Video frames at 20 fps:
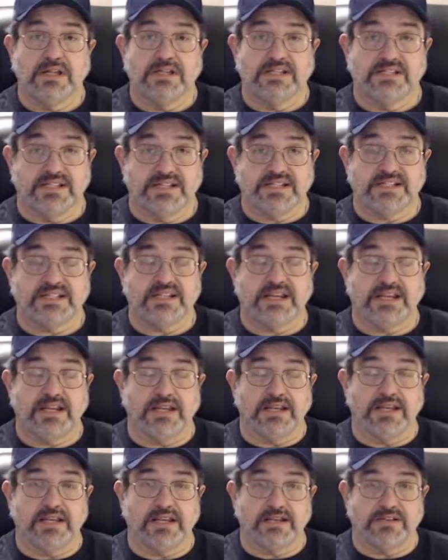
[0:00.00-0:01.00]

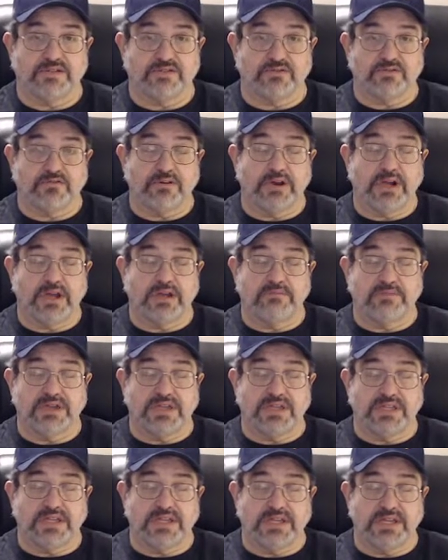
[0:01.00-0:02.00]
16 gigs of RAM
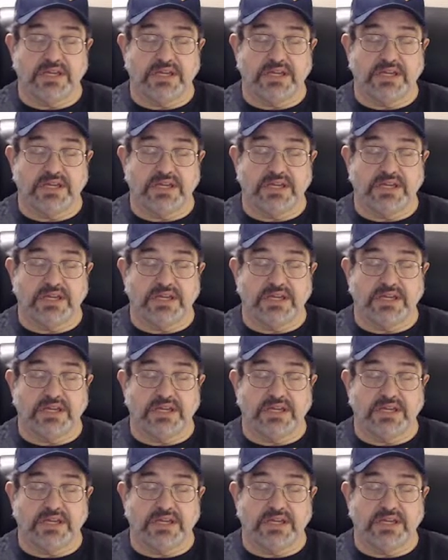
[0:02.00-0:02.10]
in